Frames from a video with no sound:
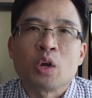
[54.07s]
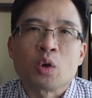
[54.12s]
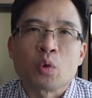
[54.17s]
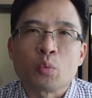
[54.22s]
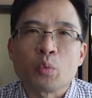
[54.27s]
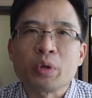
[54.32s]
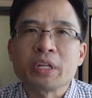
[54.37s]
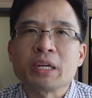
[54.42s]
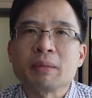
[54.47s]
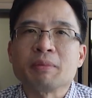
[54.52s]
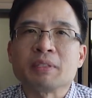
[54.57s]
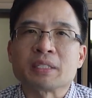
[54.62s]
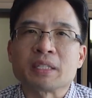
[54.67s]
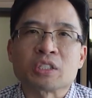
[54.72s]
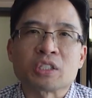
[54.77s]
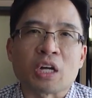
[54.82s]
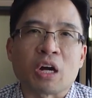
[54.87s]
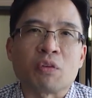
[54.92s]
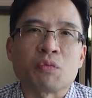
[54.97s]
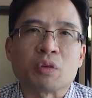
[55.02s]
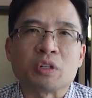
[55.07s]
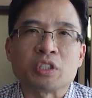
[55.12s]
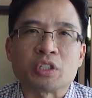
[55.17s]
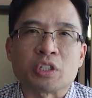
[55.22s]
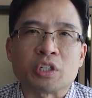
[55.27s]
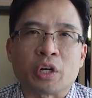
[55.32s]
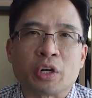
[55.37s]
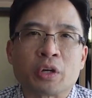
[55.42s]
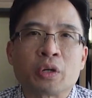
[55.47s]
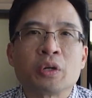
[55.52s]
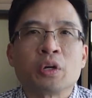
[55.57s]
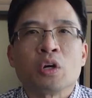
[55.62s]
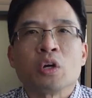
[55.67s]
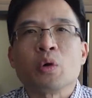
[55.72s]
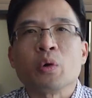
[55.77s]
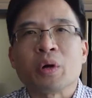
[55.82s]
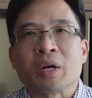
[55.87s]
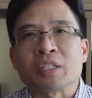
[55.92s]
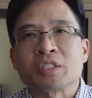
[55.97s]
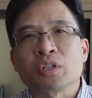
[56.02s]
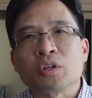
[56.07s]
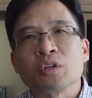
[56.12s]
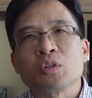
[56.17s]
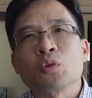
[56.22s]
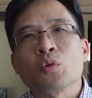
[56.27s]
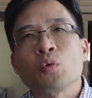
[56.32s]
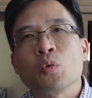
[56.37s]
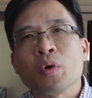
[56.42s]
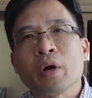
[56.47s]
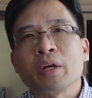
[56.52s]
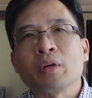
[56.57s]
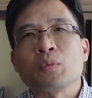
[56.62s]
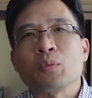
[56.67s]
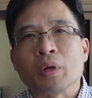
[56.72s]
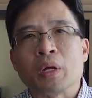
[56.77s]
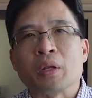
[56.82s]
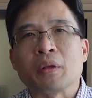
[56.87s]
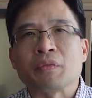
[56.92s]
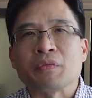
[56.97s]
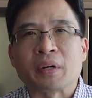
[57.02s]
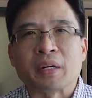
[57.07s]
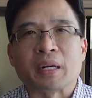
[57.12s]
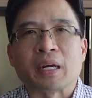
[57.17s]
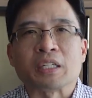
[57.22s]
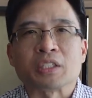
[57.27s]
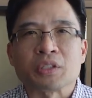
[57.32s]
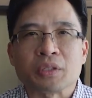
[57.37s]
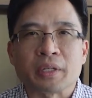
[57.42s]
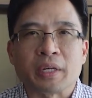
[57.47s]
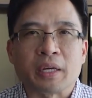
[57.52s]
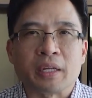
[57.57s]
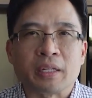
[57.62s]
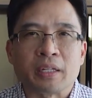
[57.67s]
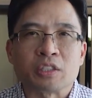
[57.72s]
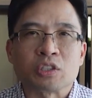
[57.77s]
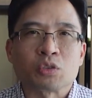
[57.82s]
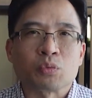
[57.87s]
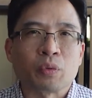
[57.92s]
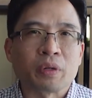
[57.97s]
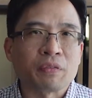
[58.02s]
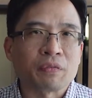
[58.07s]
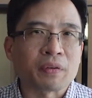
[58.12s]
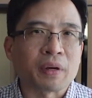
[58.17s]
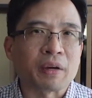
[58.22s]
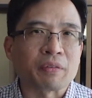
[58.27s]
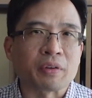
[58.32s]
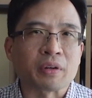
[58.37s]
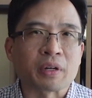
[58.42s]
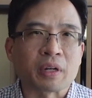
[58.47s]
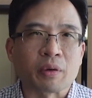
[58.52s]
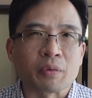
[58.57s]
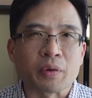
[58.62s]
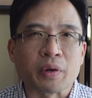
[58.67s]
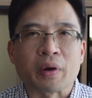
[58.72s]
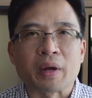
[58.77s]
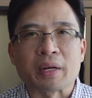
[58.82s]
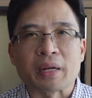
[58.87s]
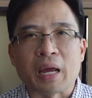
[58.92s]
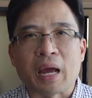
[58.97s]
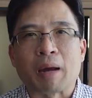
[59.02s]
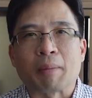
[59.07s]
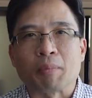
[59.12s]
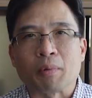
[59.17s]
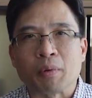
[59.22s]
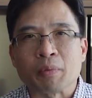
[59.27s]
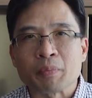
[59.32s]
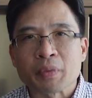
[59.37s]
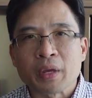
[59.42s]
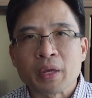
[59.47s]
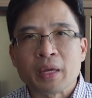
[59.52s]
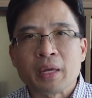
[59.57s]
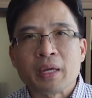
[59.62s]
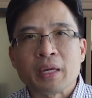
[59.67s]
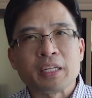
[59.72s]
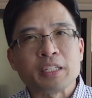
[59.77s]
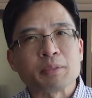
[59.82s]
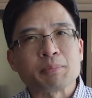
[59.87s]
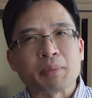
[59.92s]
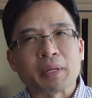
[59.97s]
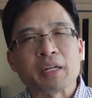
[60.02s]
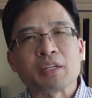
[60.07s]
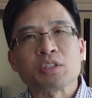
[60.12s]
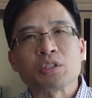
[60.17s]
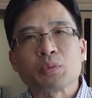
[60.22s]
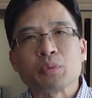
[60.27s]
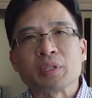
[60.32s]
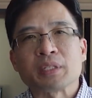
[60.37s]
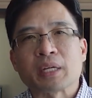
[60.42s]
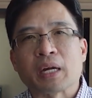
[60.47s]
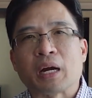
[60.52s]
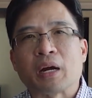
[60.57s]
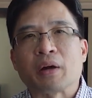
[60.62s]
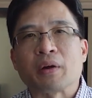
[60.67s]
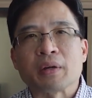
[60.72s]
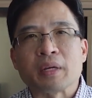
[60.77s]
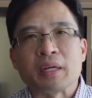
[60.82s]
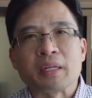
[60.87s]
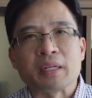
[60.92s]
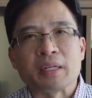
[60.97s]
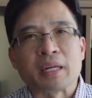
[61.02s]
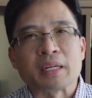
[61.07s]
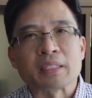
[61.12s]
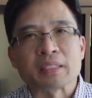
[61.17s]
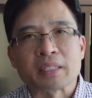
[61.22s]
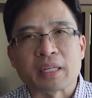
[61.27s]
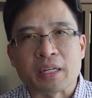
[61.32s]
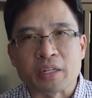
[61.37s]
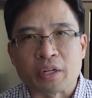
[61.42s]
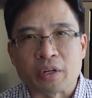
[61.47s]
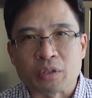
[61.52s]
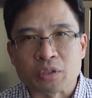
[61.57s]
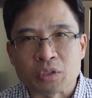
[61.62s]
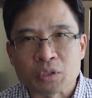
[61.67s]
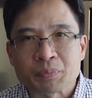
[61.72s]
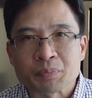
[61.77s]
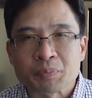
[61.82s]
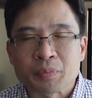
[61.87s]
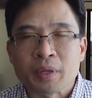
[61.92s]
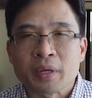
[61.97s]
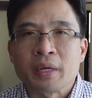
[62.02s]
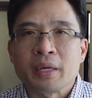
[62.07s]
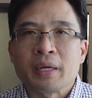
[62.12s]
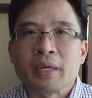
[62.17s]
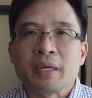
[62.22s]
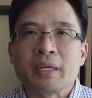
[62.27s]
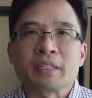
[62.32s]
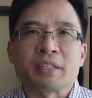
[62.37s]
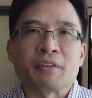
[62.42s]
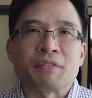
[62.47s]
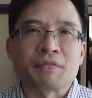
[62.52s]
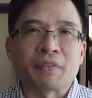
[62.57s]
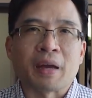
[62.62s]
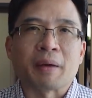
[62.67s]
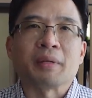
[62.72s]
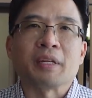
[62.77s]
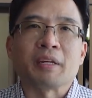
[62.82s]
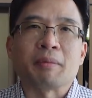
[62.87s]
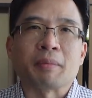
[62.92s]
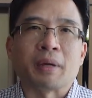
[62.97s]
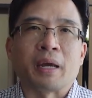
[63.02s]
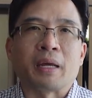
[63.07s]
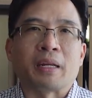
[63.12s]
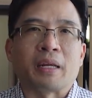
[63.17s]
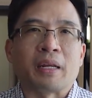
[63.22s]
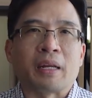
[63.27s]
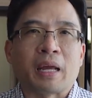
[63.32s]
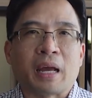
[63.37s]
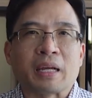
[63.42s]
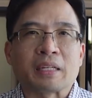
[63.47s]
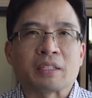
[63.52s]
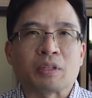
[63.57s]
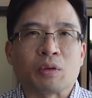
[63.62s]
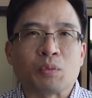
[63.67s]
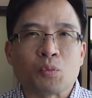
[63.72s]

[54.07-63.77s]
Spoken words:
William is a software engineer who has done quite well financially in his 25-year career at Apple. He's planning to retire in the next 10 years. He's a family man and has a